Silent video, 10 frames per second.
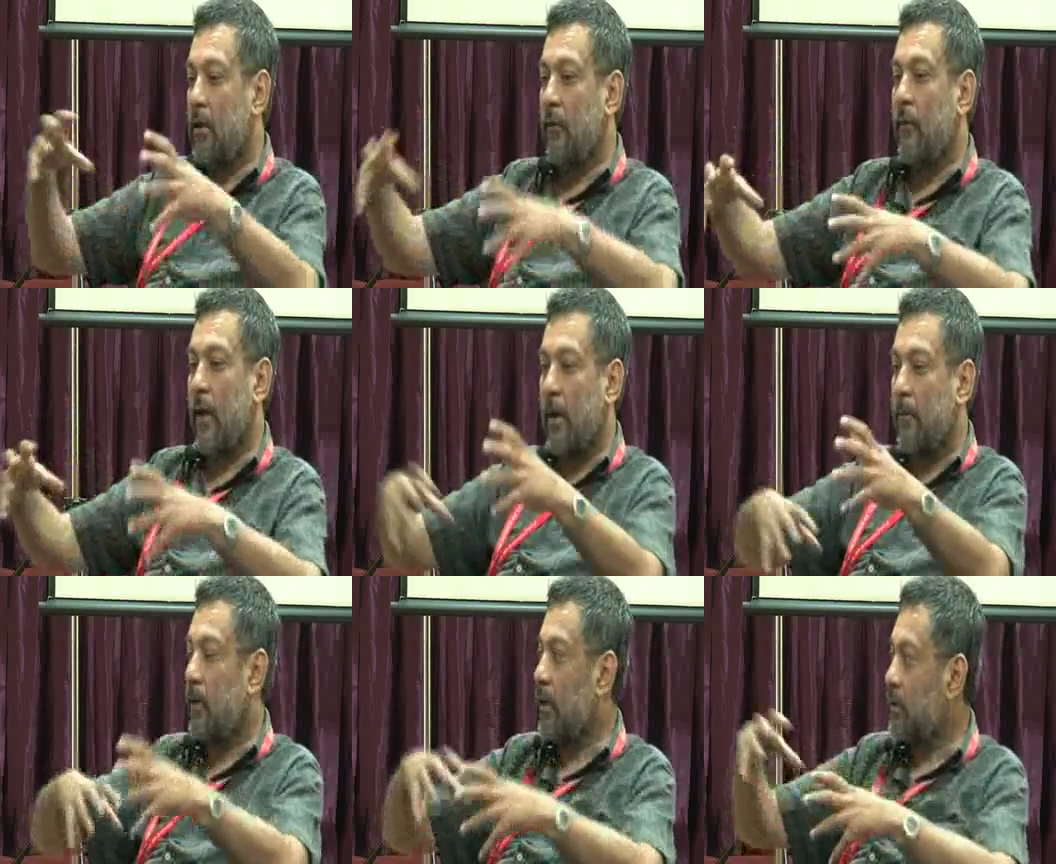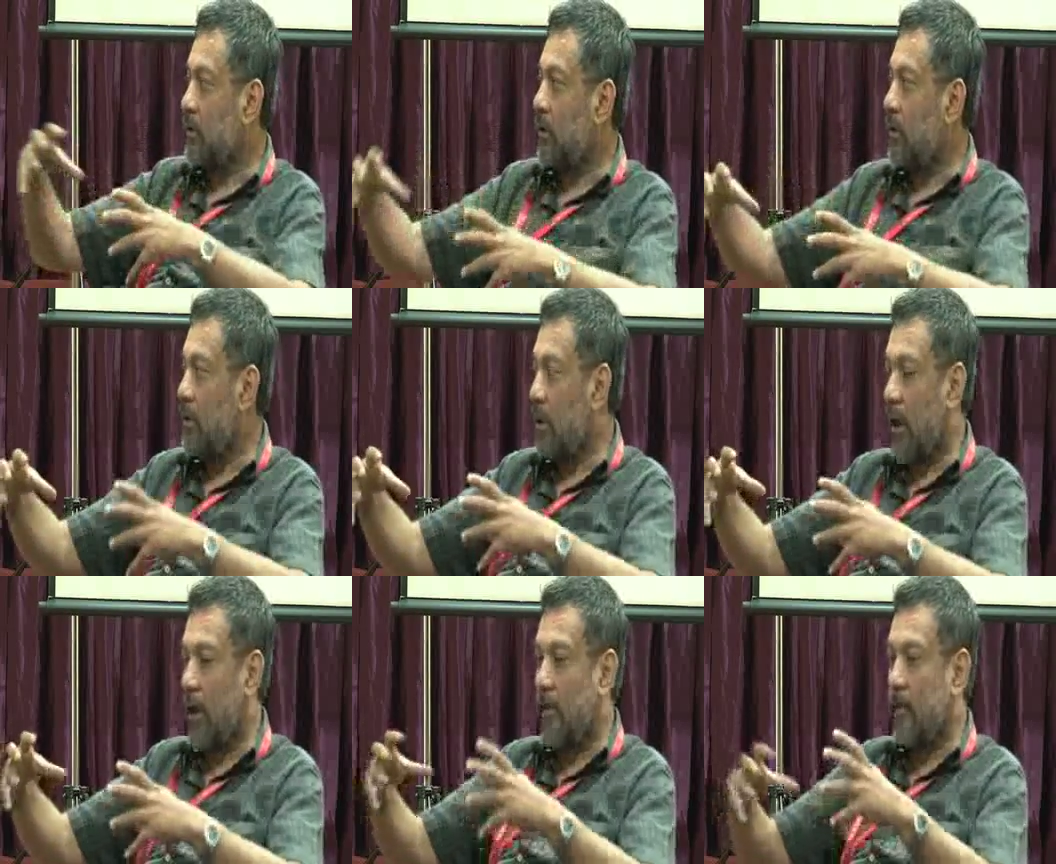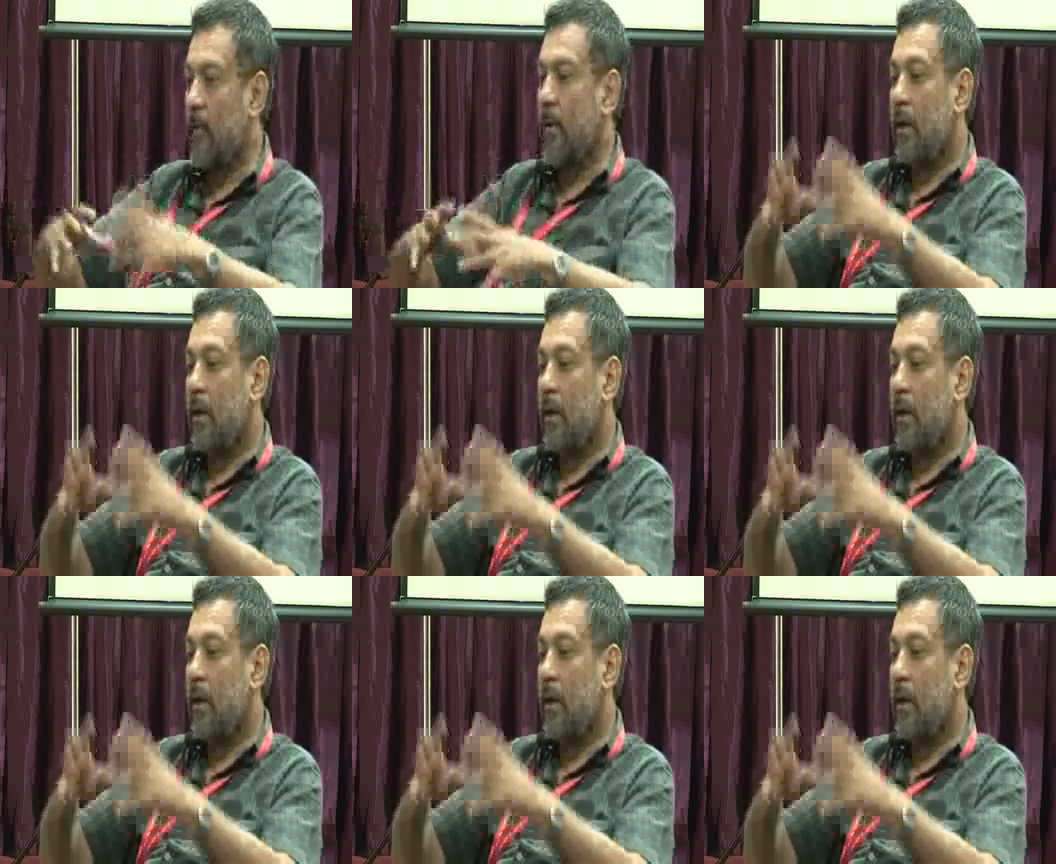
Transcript: developed at a certain time